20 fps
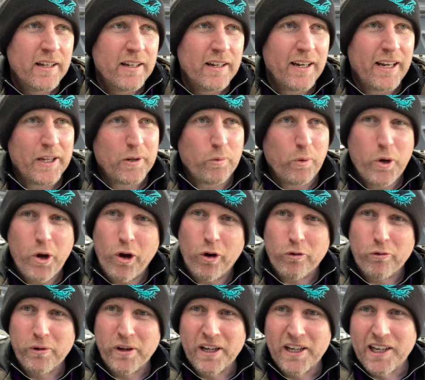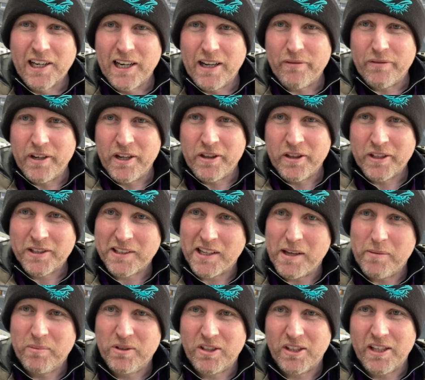like we're not really living in the
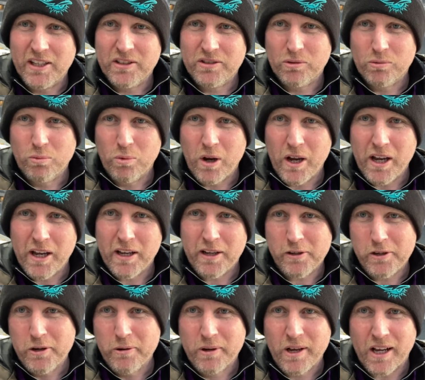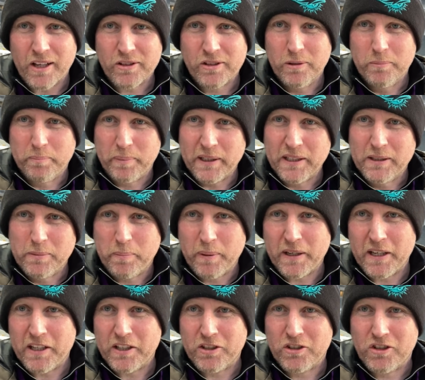same season, where Newcastle beat
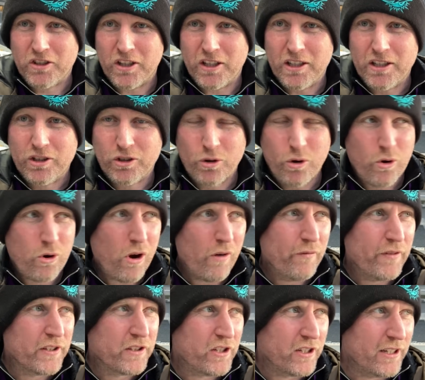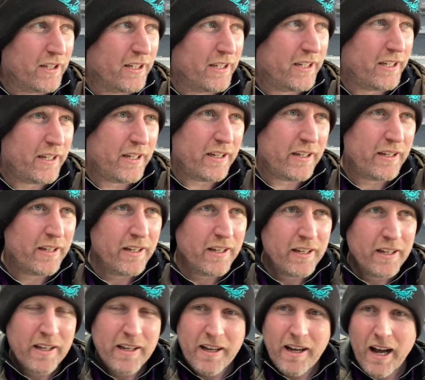PSG so convincingly here,
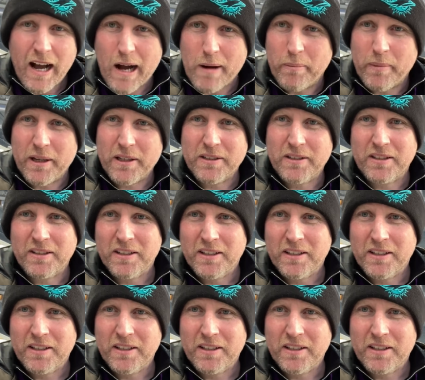hammered